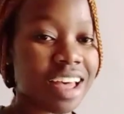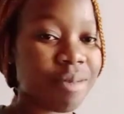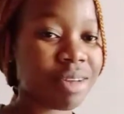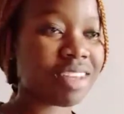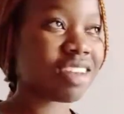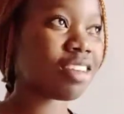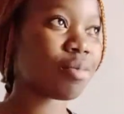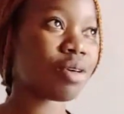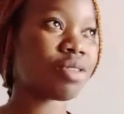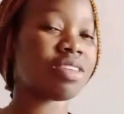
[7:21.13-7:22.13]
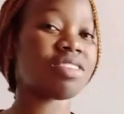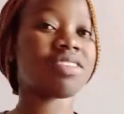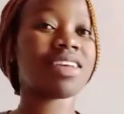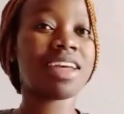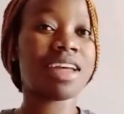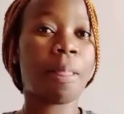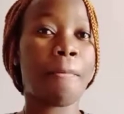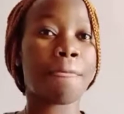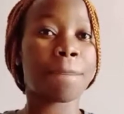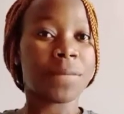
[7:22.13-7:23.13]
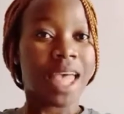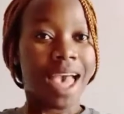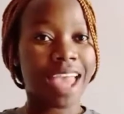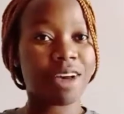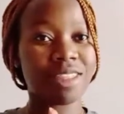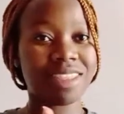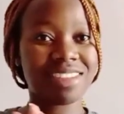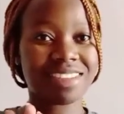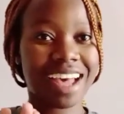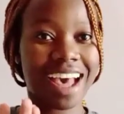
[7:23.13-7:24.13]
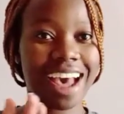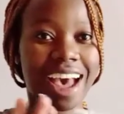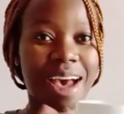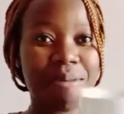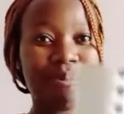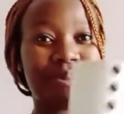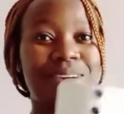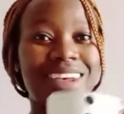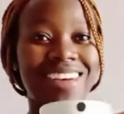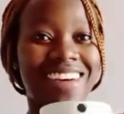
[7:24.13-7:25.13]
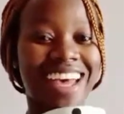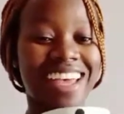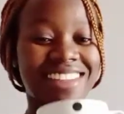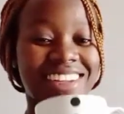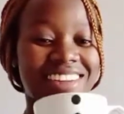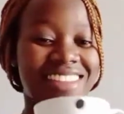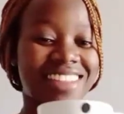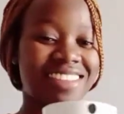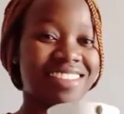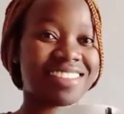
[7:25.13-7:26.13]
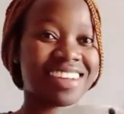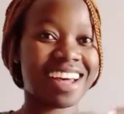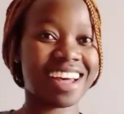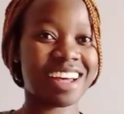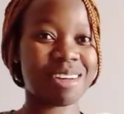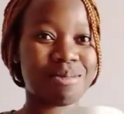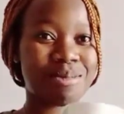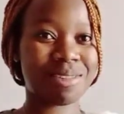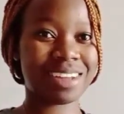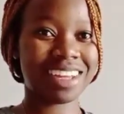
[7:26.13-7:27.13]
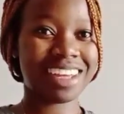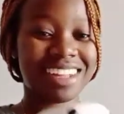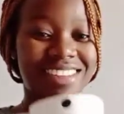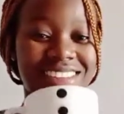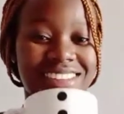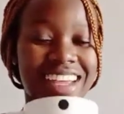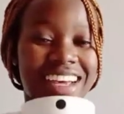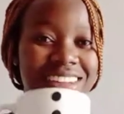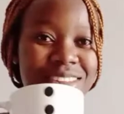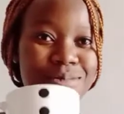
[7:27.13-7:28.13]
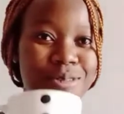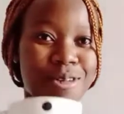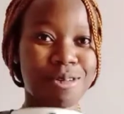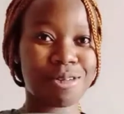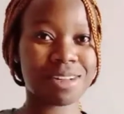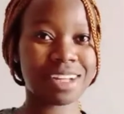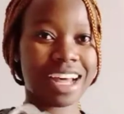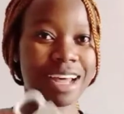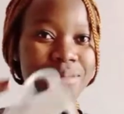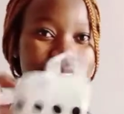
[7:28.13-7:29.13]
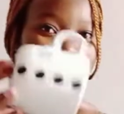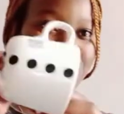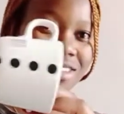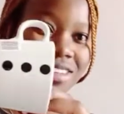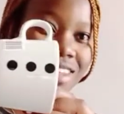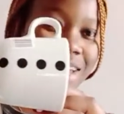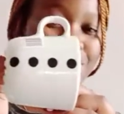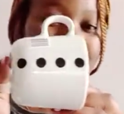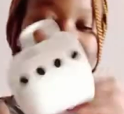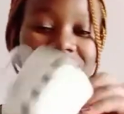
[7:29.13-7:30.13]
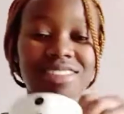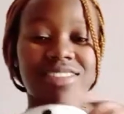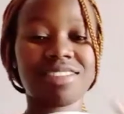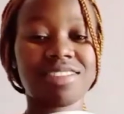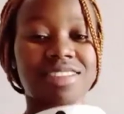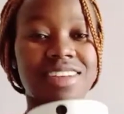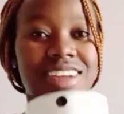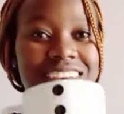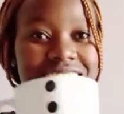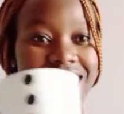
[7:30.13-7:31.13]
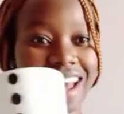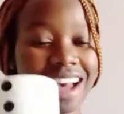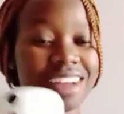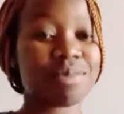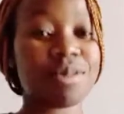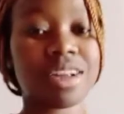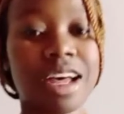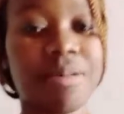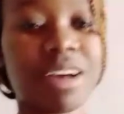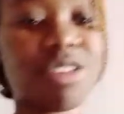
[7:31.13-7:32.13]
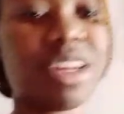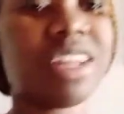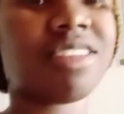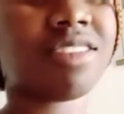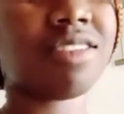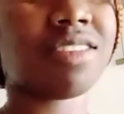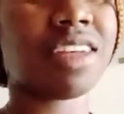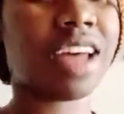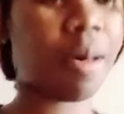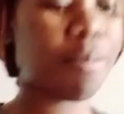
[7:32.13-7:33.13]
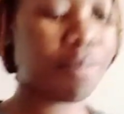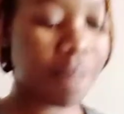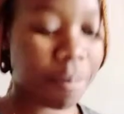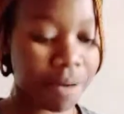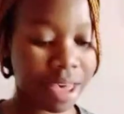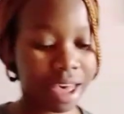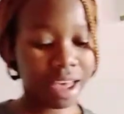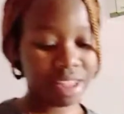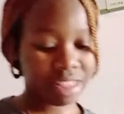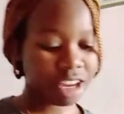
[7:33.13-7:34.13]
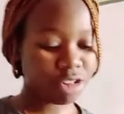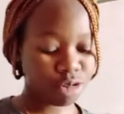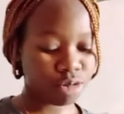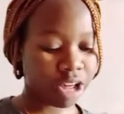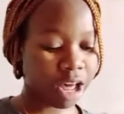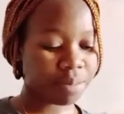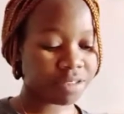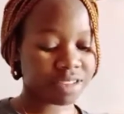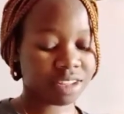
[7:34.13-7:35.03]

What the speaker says: I'm excited about this. I got this scarf. You guys, I got this scarf. It's just like a small scarf. It's not that big. It's just like a small scarf. Actually, it's a pair. There are two scarves.